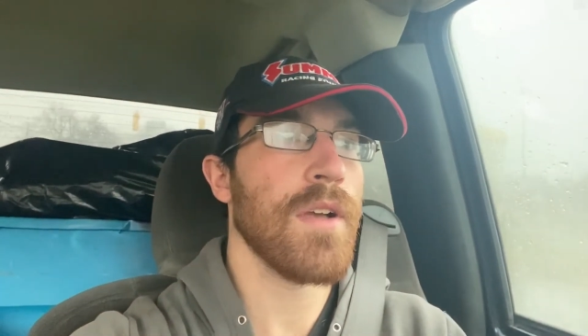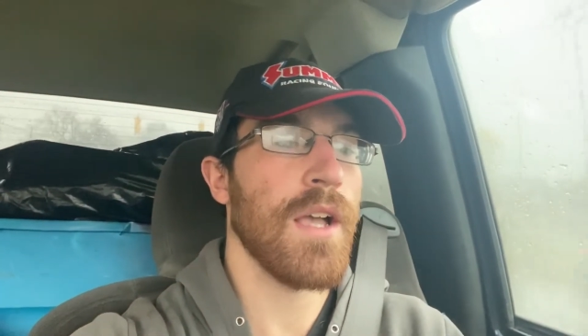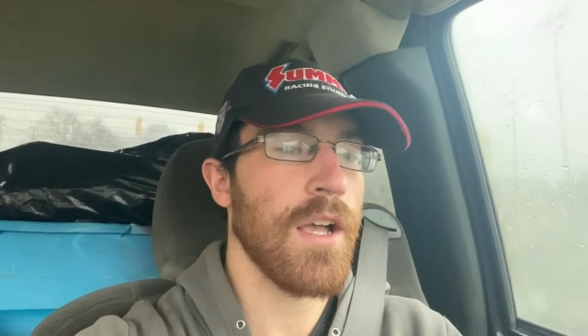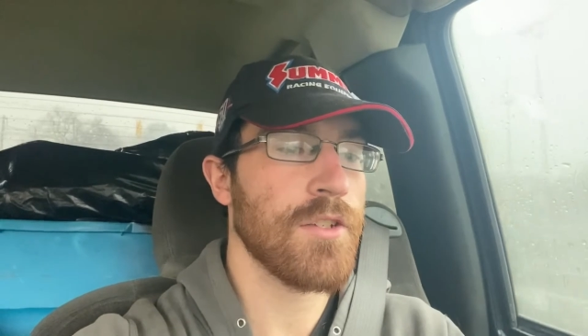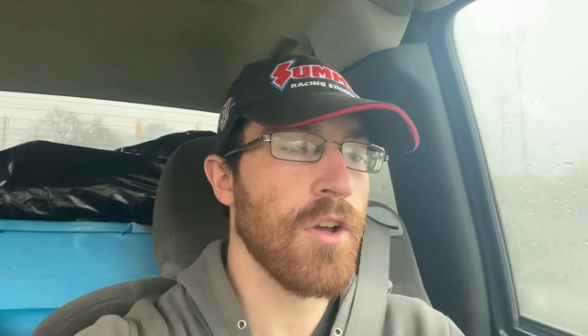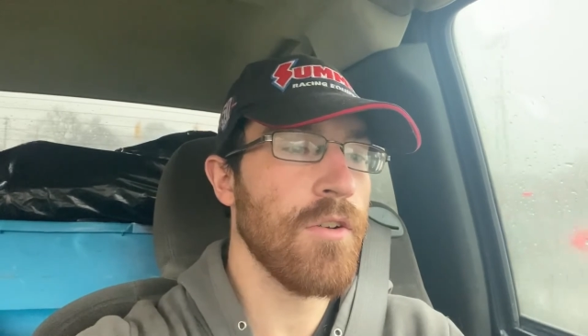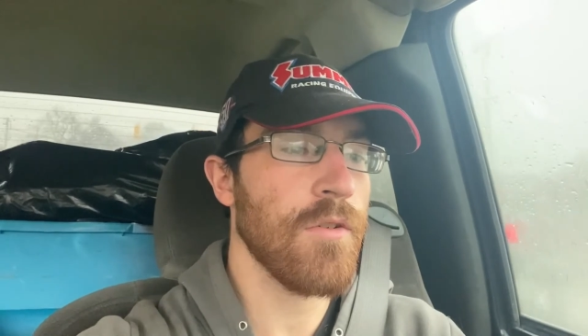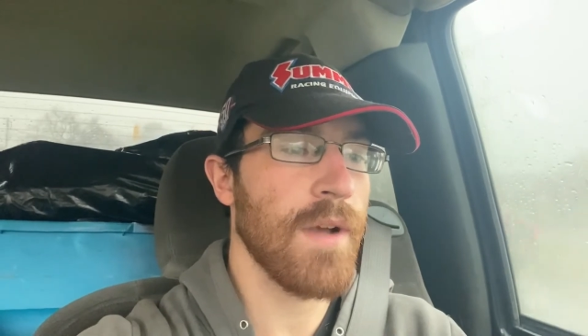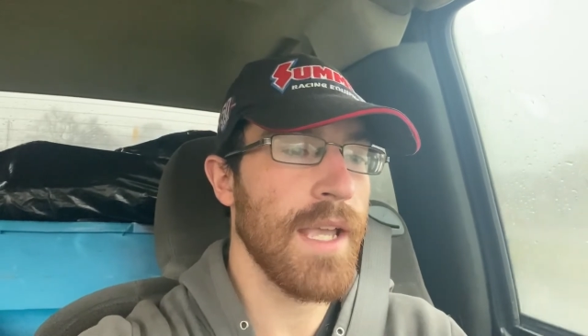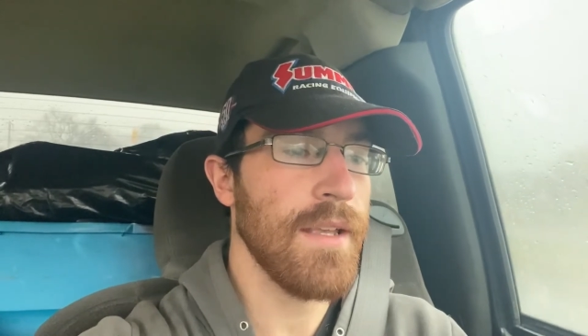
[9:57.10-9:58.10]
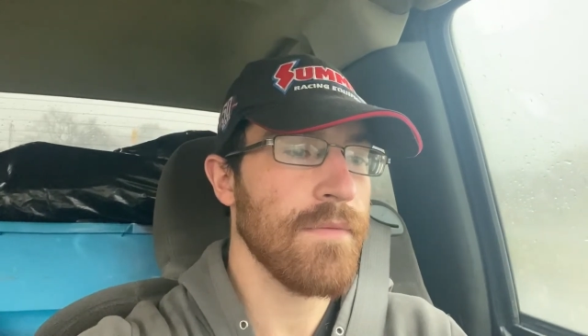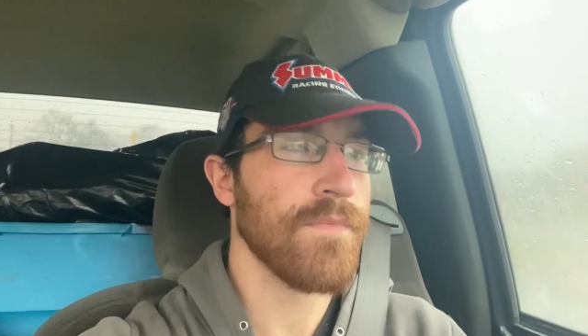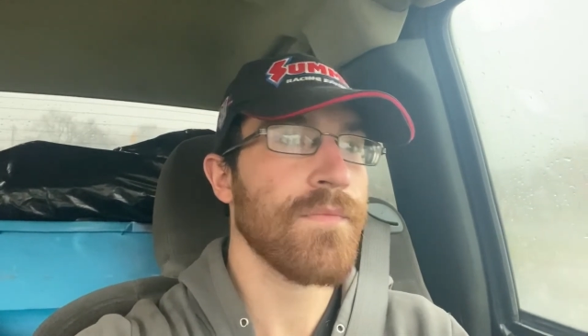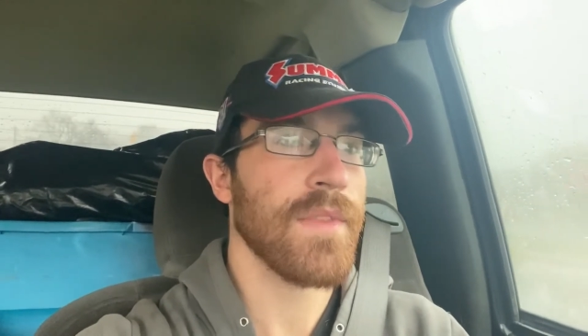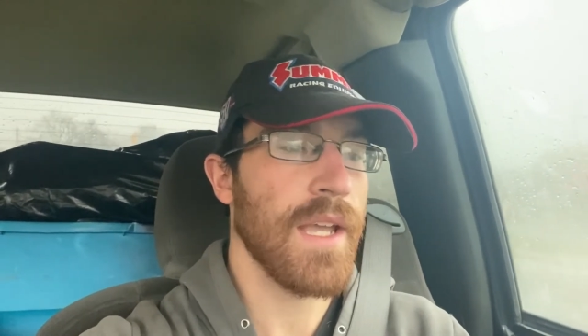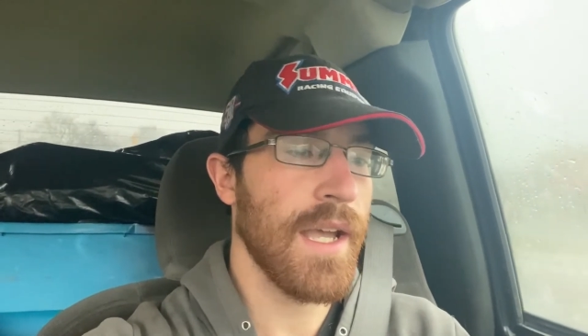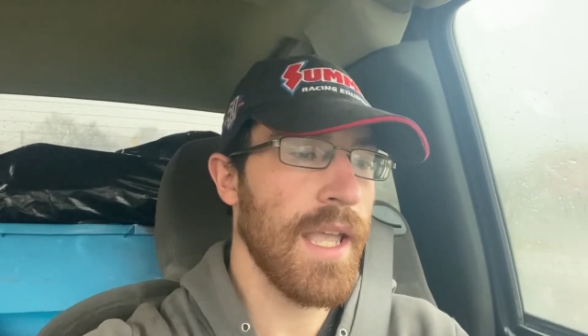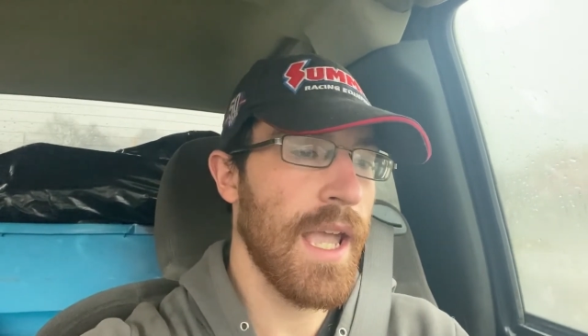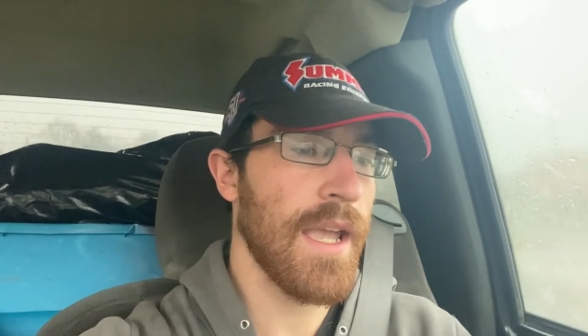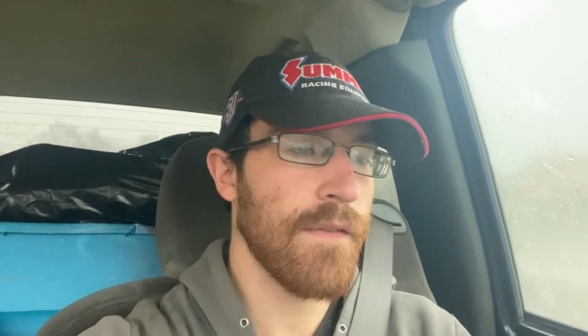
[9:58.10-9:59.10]
a total weight, I
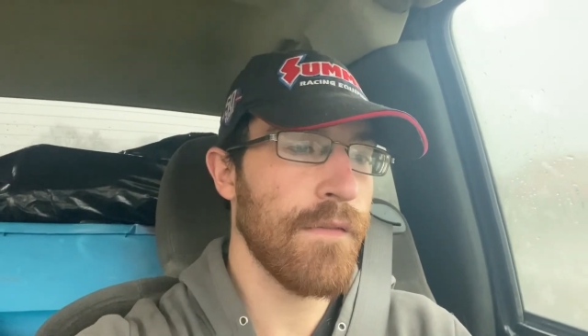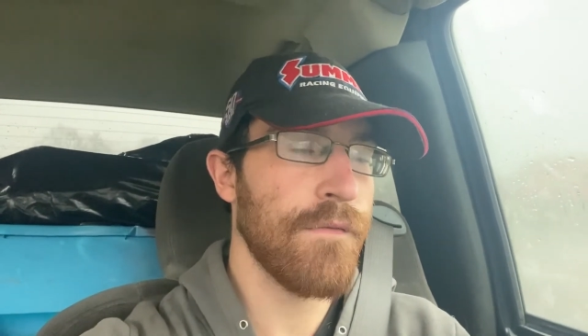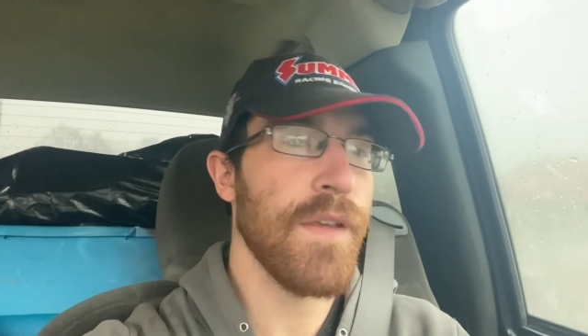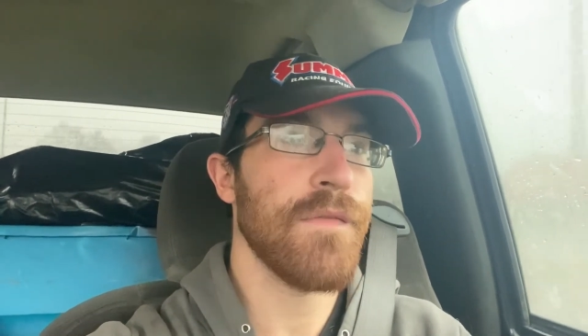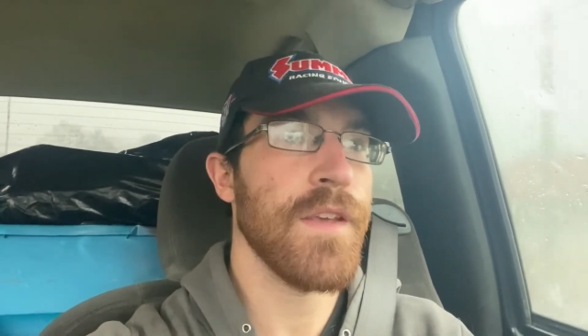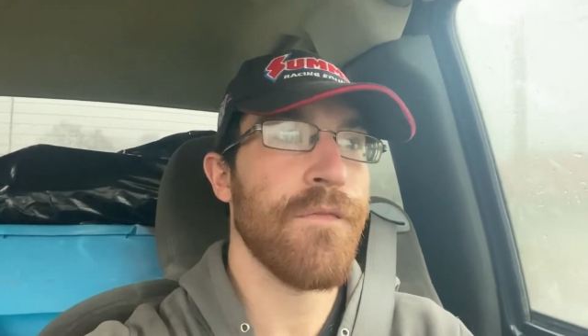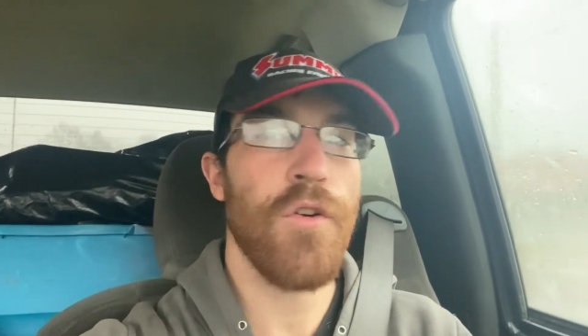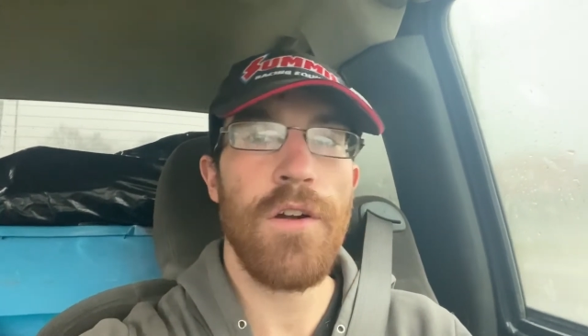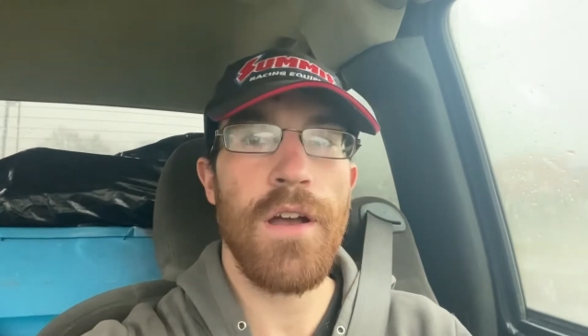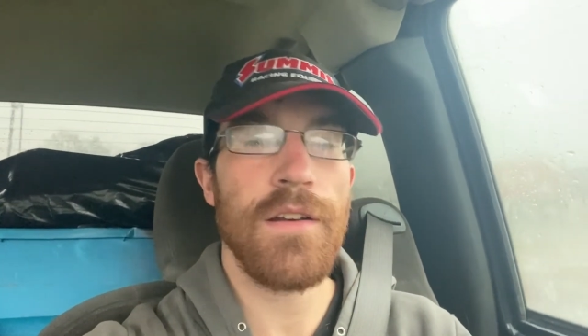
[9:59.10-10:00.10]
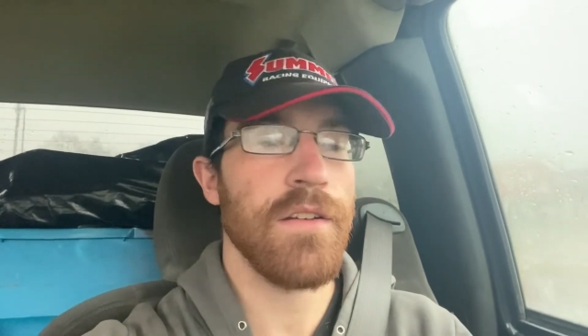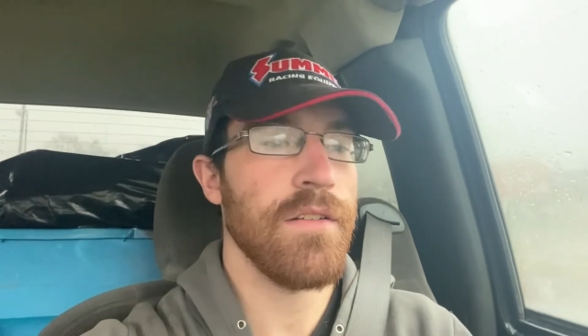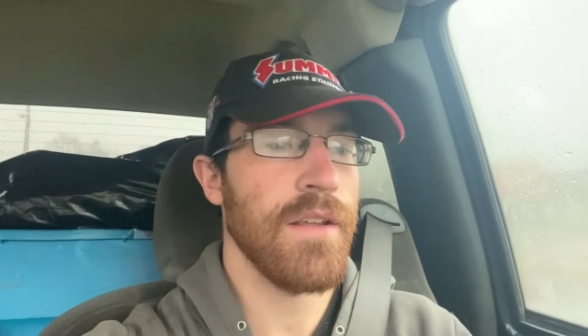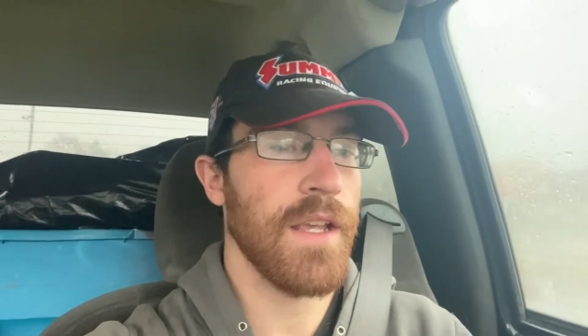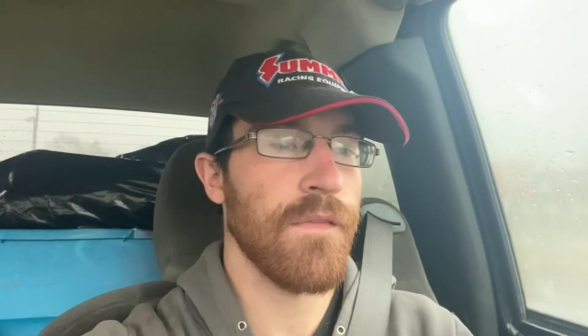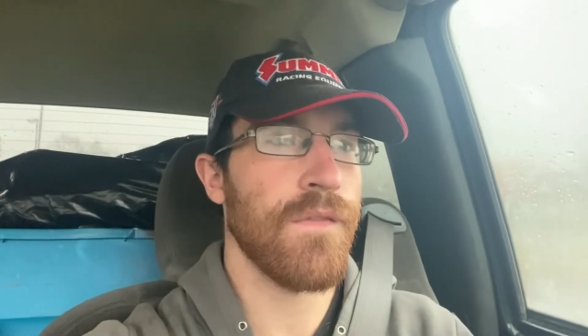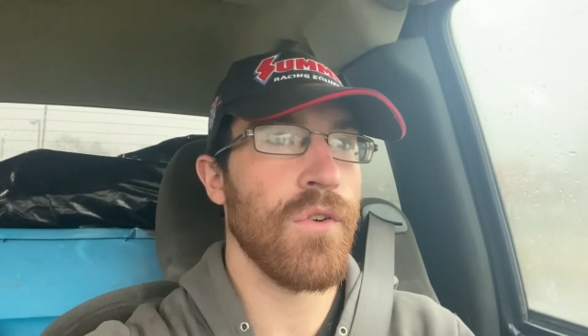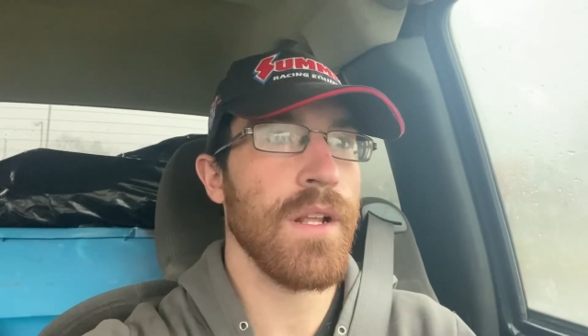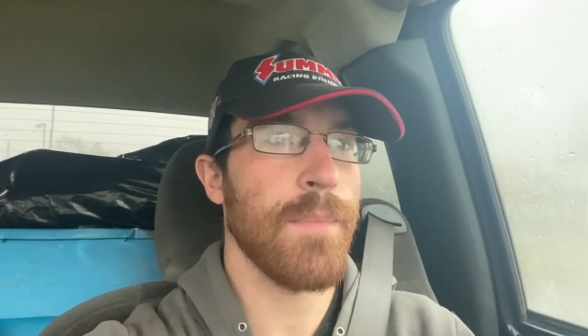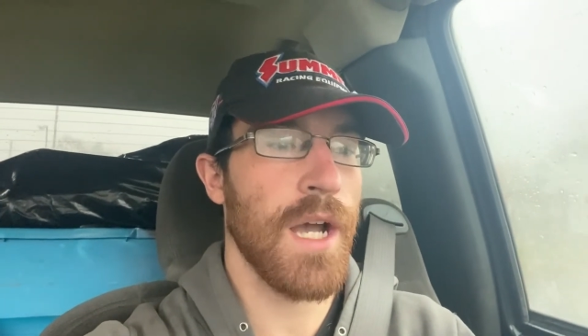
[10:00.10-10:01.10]
had
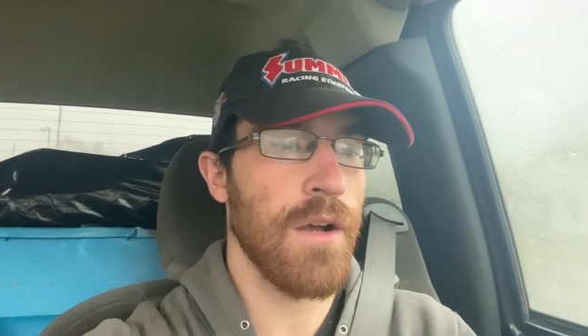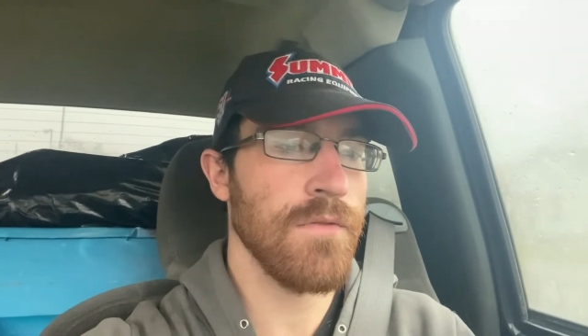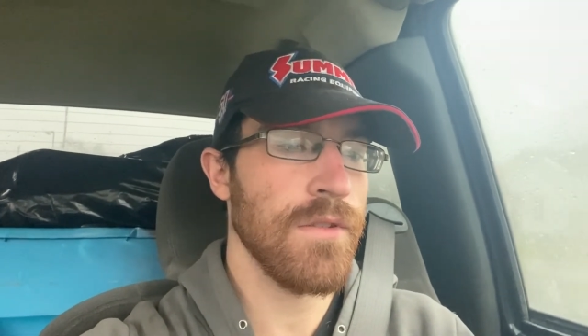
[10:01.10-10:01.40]
5,440 pounds.